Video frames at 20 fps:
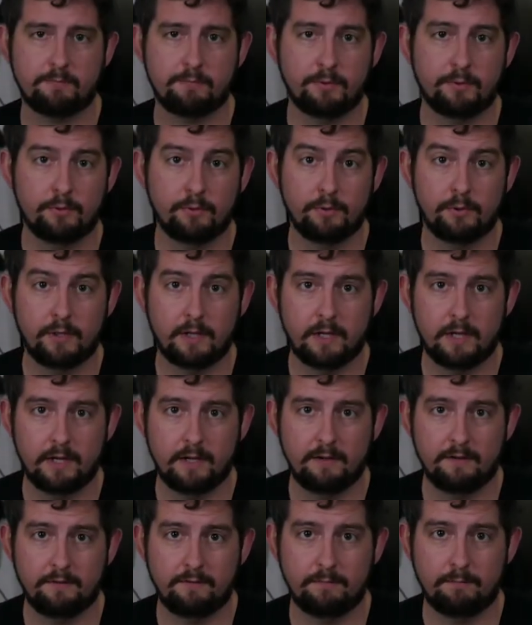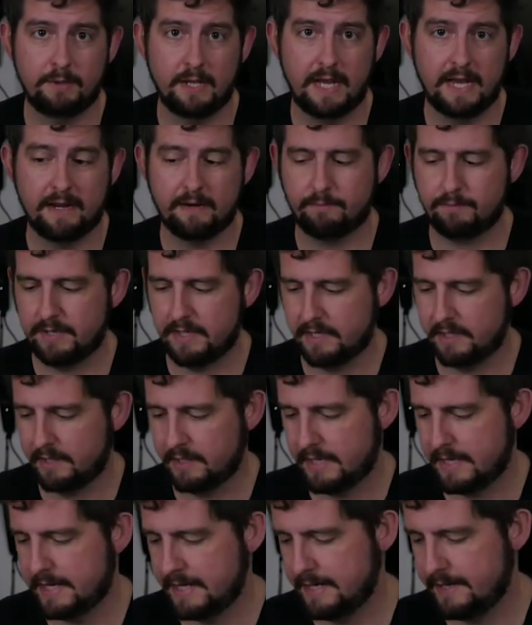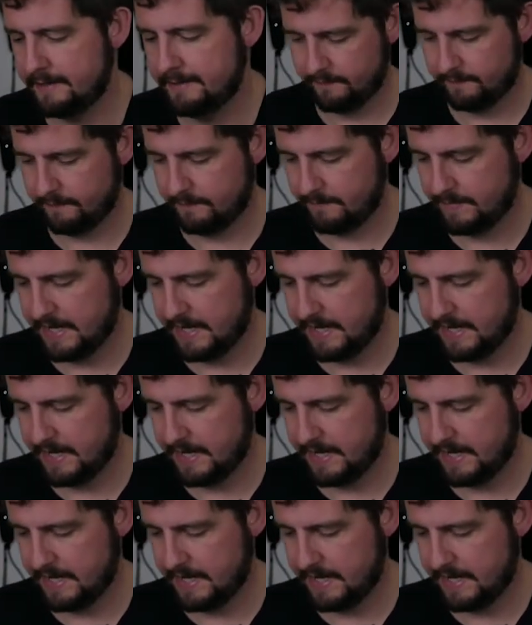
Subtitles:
spool of black PLA from